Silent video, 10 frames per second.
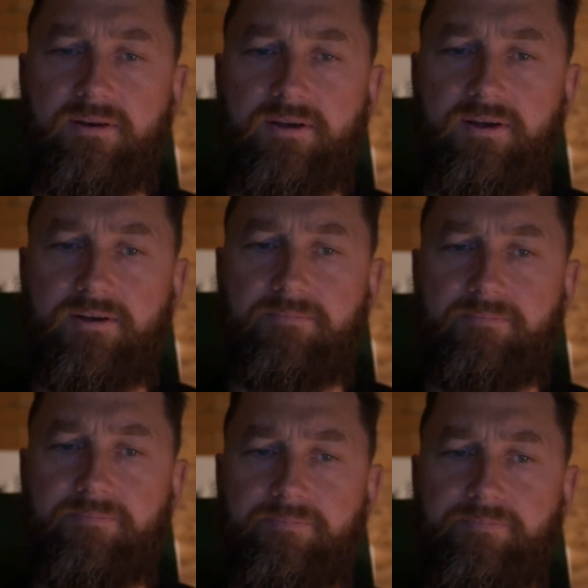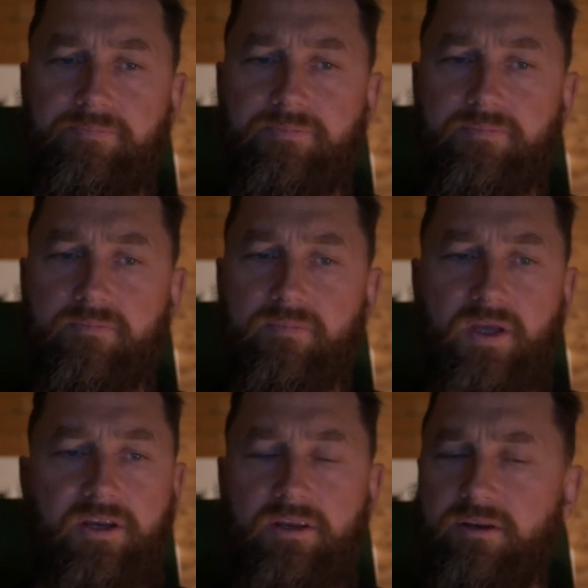
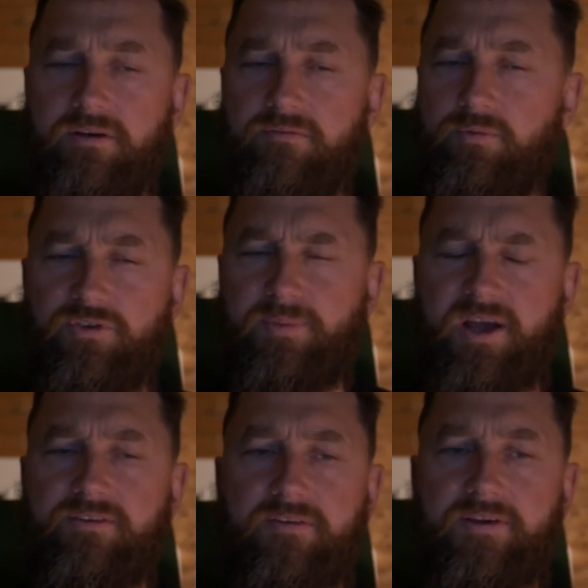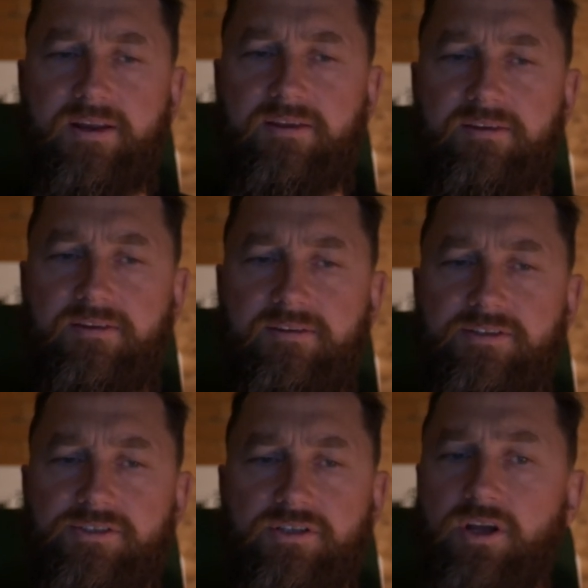And he didn't respond to that. He
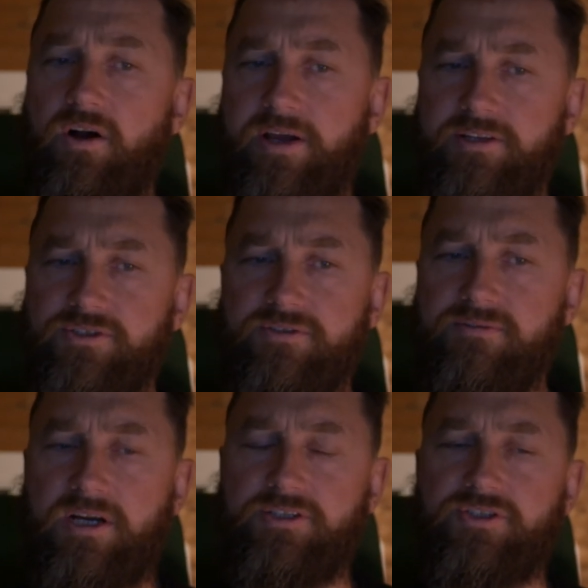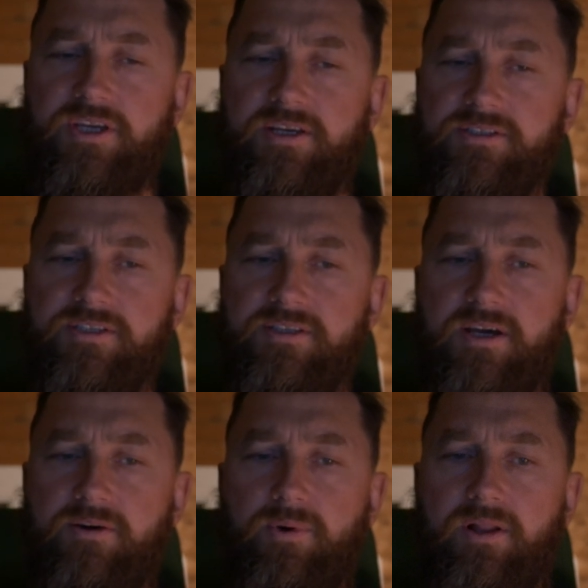just said, no, I just can't see
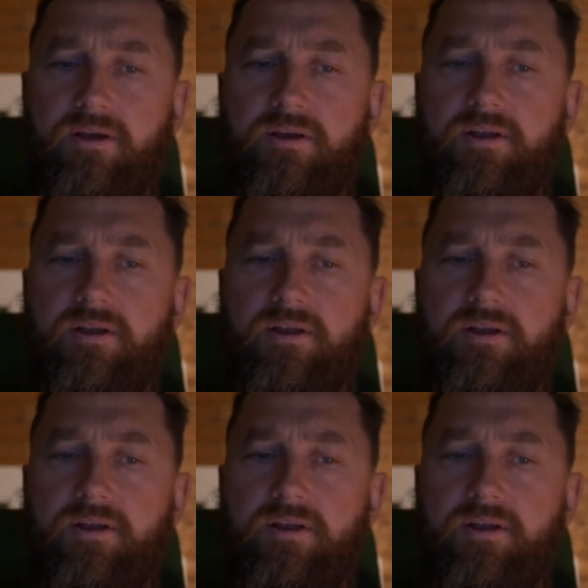that well.